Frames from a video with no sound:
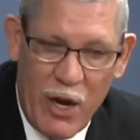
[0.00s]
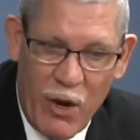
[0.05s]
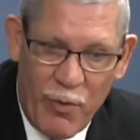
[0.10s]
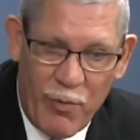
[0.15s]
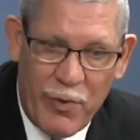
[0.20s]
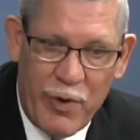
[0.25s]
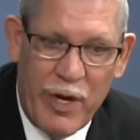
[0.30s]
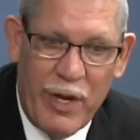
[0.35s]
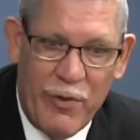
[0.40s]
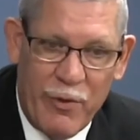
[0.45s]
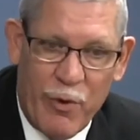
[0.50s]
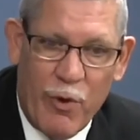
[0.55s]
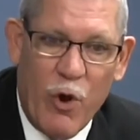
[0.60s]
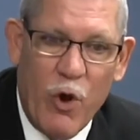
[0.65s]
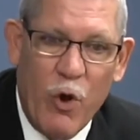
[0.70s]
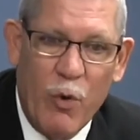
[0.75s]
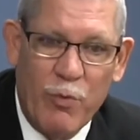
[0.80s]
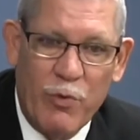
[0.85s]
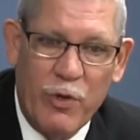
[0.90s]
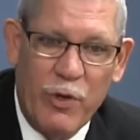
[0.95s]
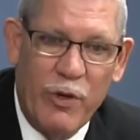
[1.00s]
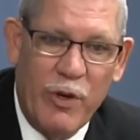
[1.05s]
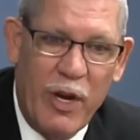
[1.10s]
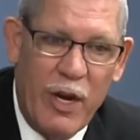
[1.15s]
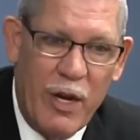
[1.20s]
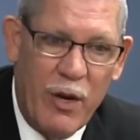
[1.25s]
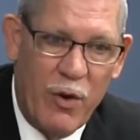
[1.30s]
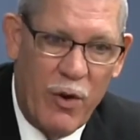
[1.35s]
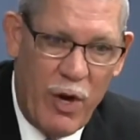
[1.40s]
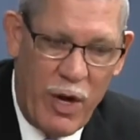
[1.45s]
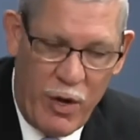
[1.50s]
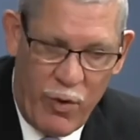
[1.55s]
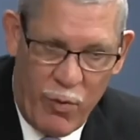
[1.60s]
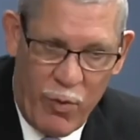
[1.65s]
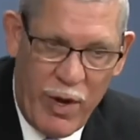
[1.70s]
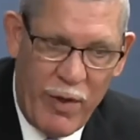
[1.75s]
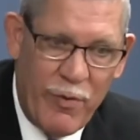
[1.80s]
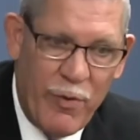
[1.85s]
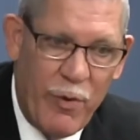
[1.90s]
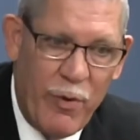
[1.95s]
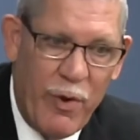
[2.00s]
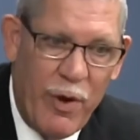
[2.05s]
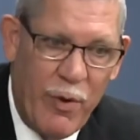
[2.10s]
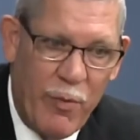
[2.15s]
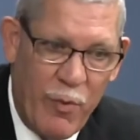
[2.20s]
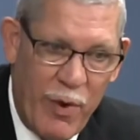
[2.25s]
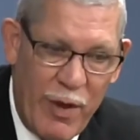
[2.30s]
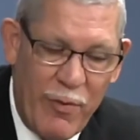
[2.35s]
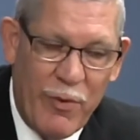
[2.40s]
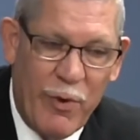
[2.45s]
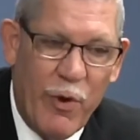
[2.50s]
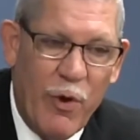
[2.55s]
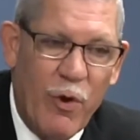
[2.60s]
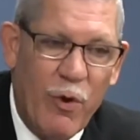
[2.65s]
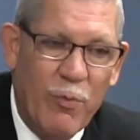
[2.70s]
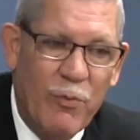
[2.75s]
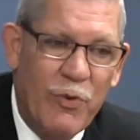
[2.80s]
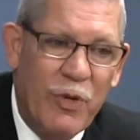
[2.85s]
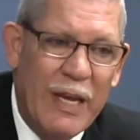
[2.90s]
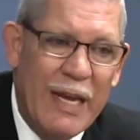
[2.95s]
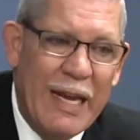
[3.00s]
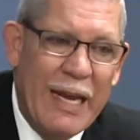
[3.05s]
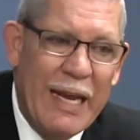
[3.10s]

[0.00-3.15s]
on the, in their homes and, and around their around their homes.